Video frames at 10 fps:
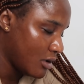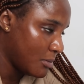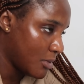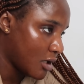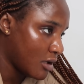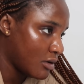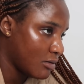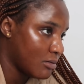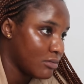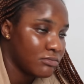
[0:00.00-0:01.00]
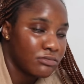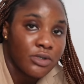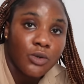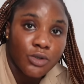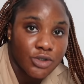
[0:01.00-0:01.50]
my
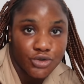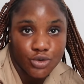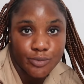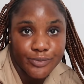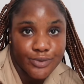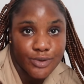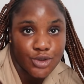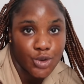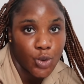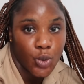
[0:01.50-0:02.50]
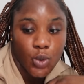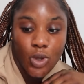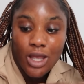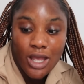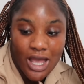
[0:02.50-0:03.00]
wardrobe so
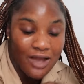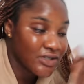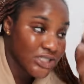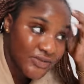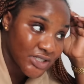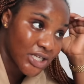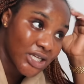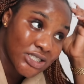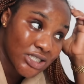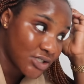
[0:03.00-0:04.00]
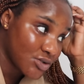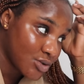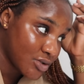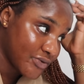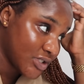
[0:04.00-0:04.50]
i was just there eating i just
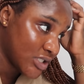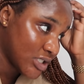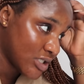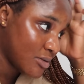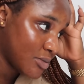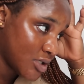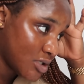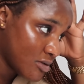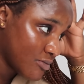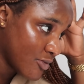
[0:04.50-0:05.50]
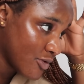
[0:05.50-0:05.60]
want to finish the assignment